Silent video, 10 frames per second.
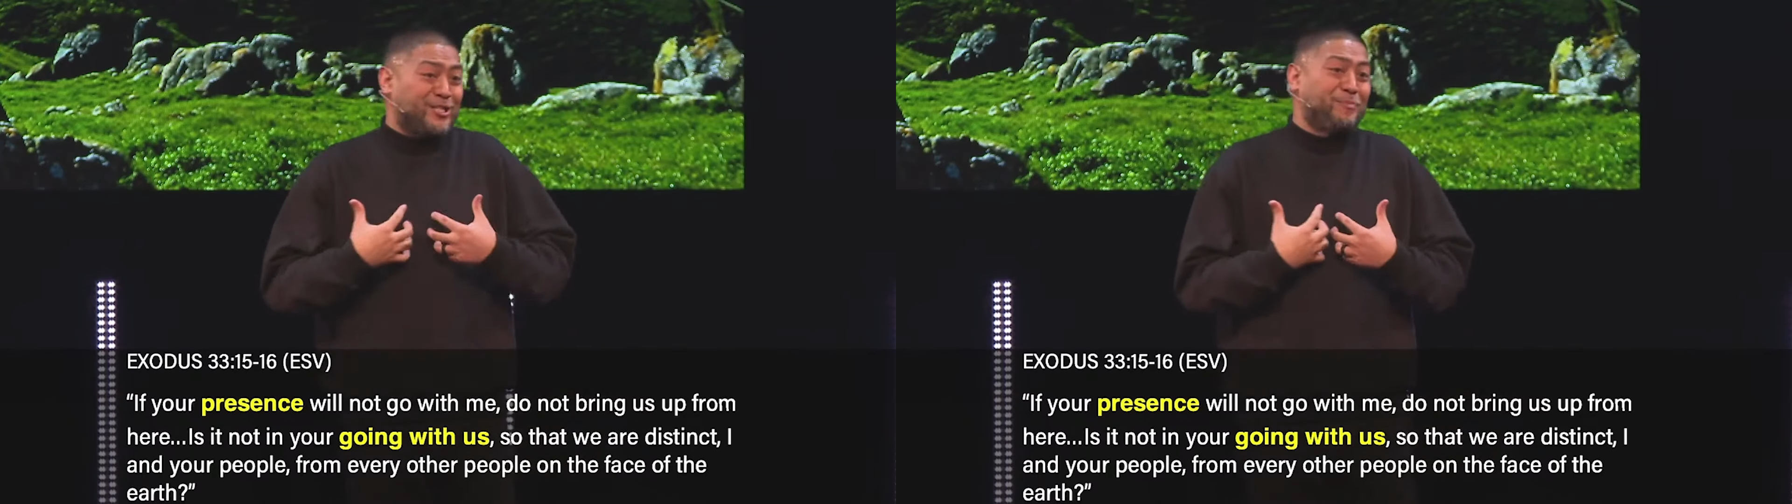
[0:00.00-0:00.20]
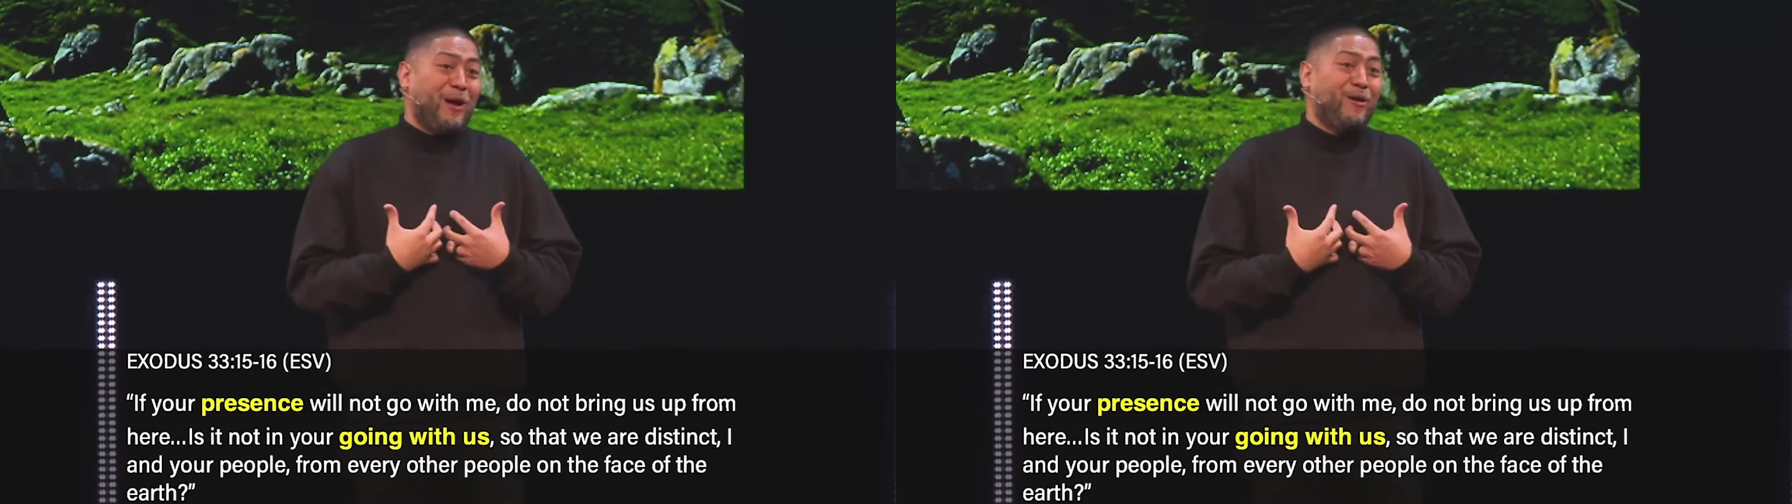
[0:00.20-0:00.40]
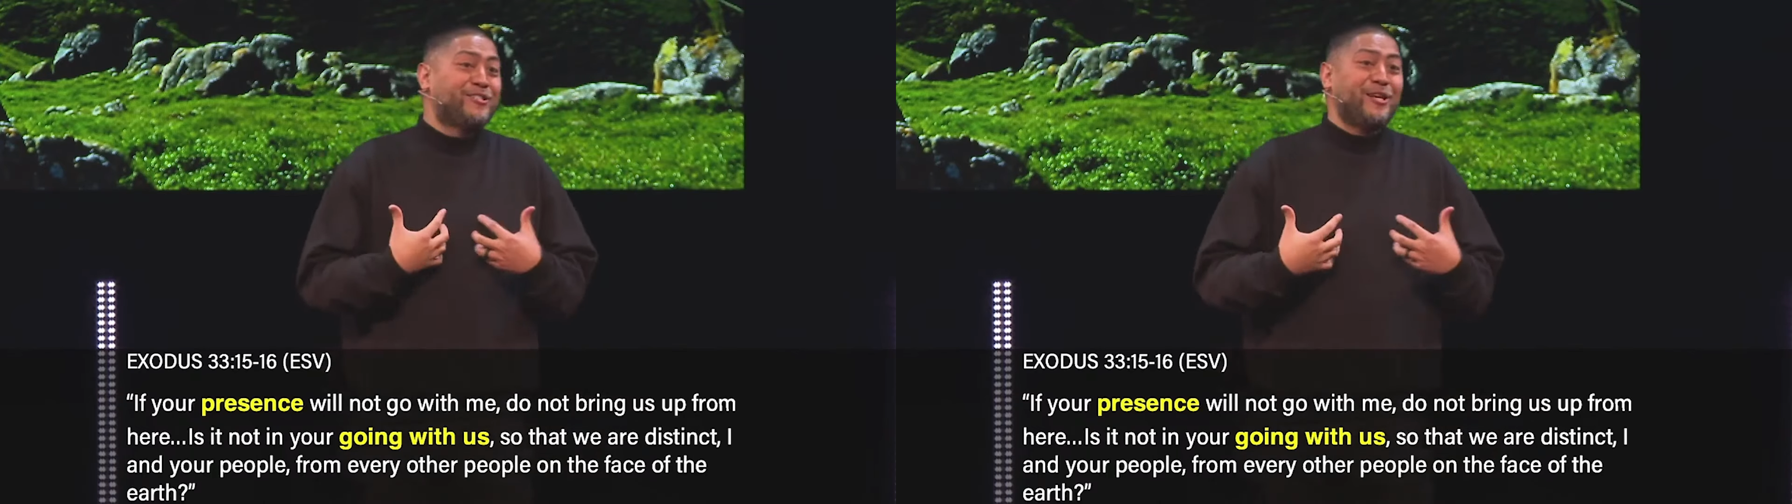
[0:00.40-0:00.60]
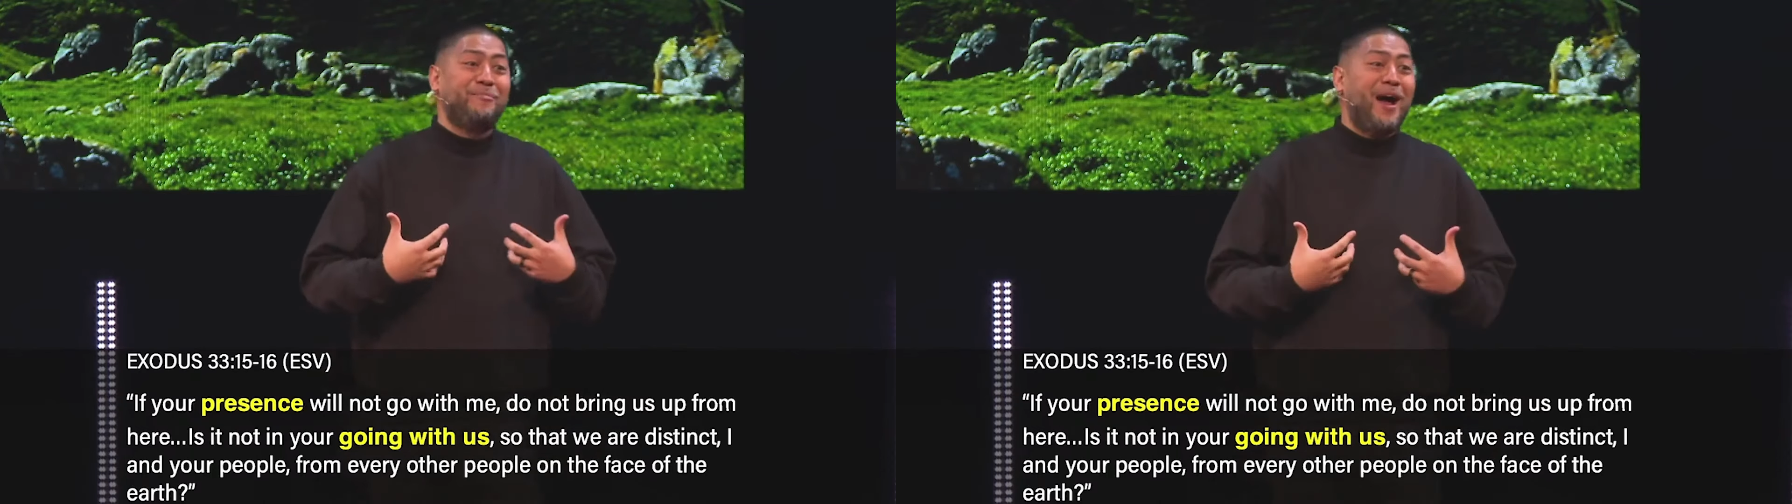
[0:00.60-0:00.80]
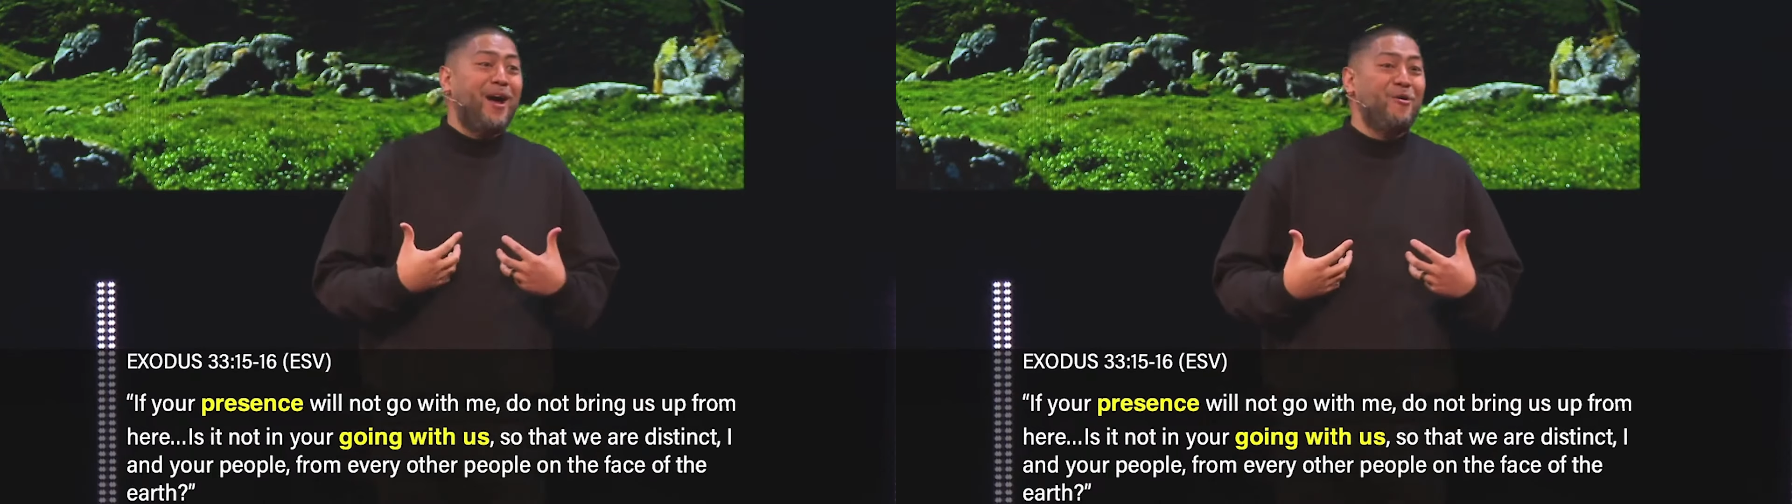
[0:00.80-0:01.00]
experienced it in
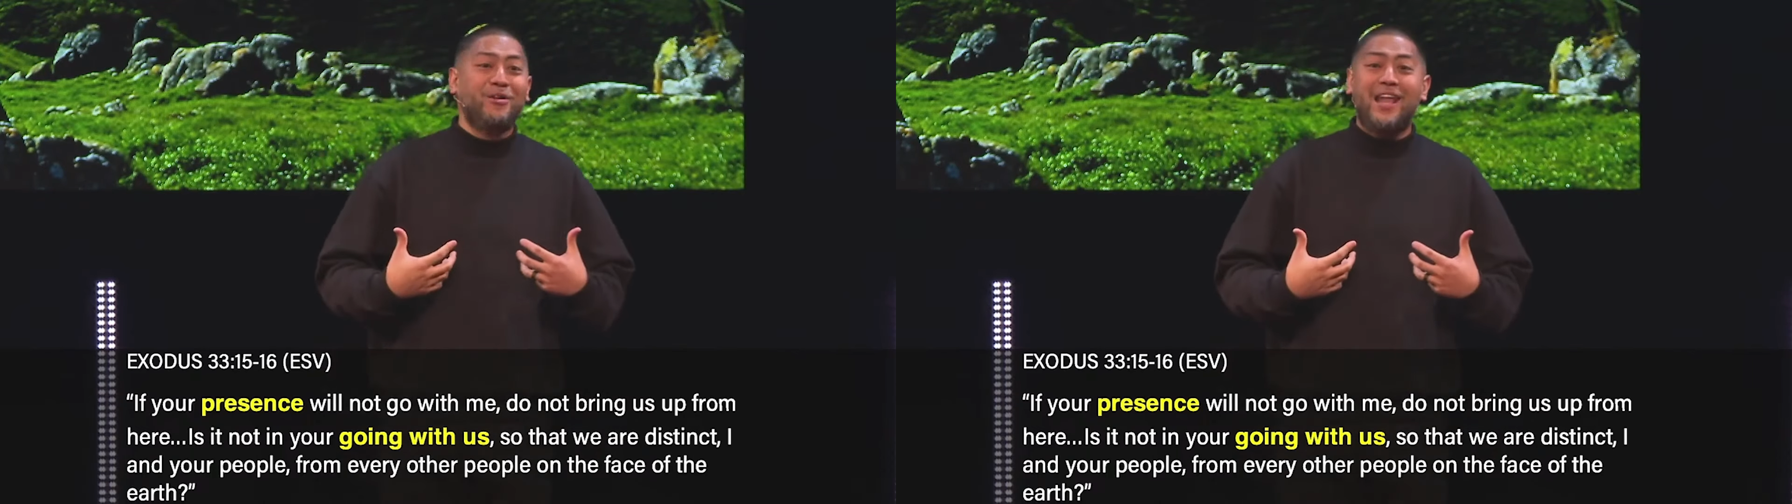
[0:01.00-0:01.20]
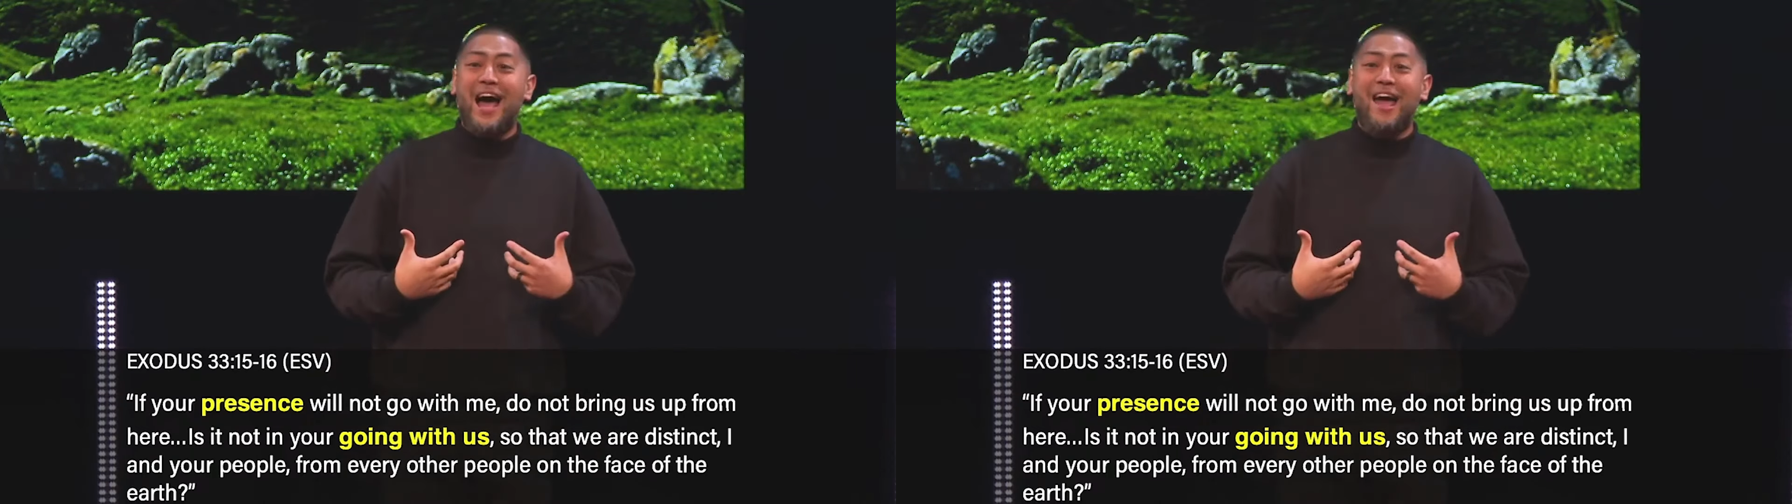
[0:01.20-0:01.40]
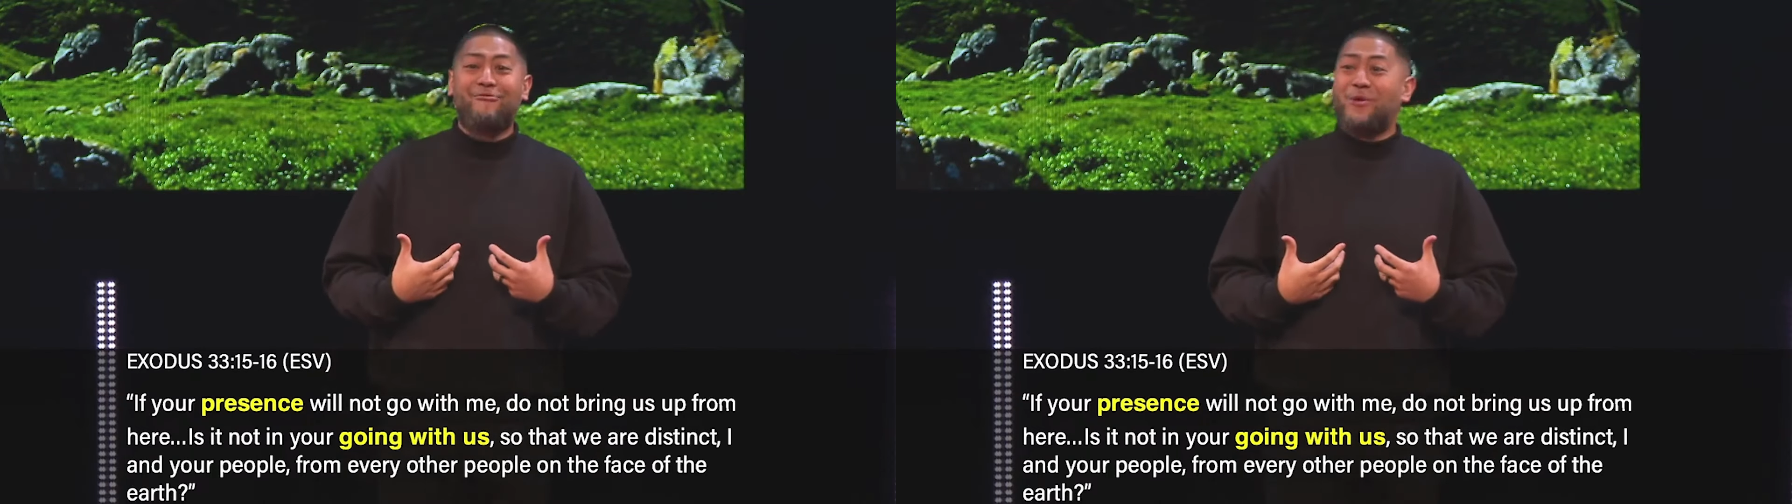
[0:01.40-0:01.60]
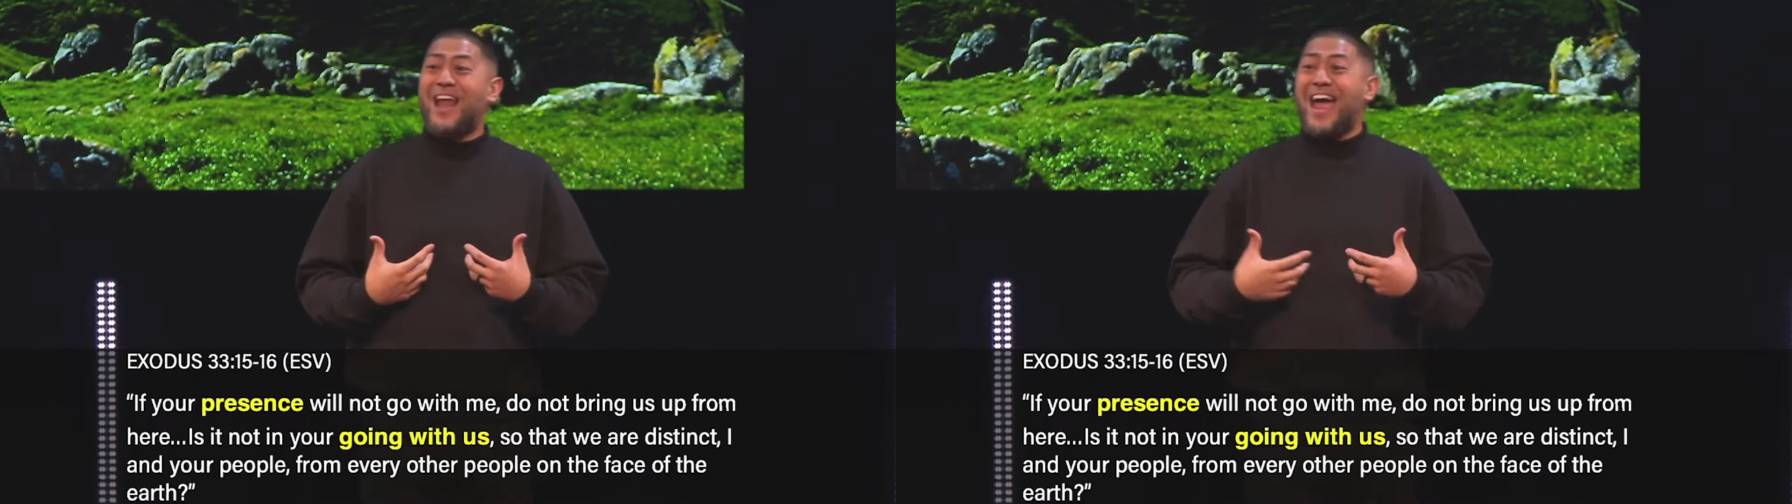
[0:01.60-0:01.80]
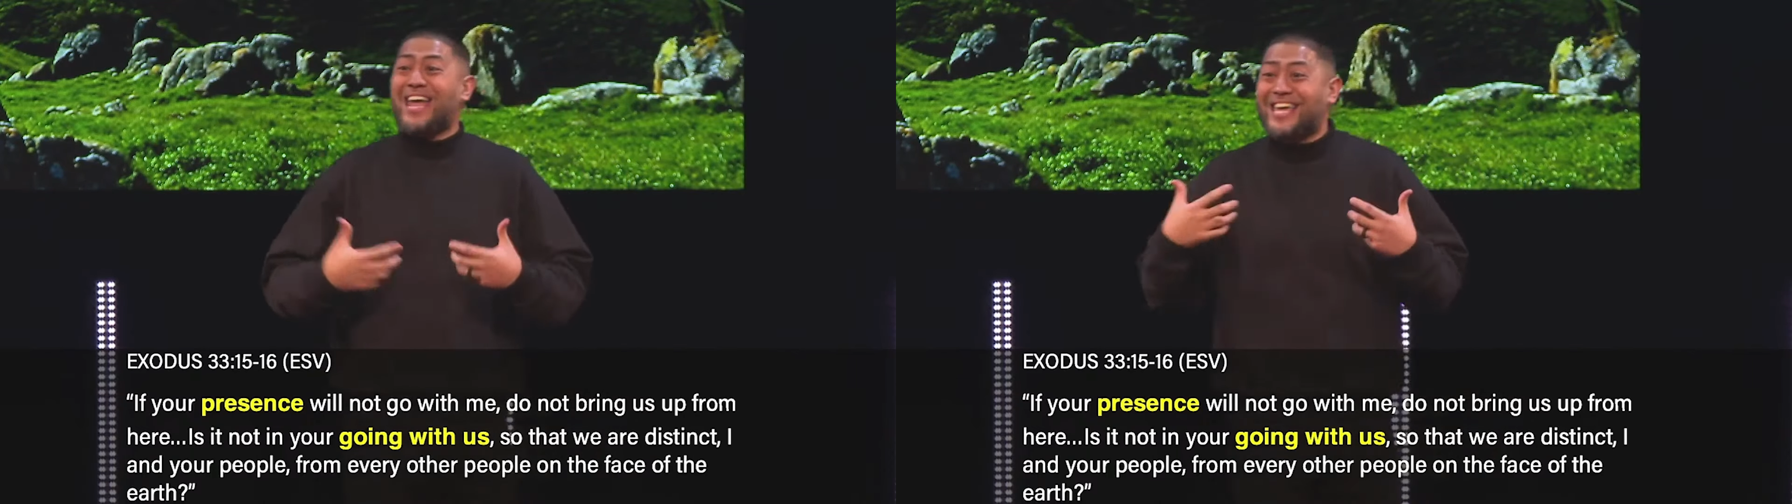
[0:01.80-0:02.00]
my own life, when I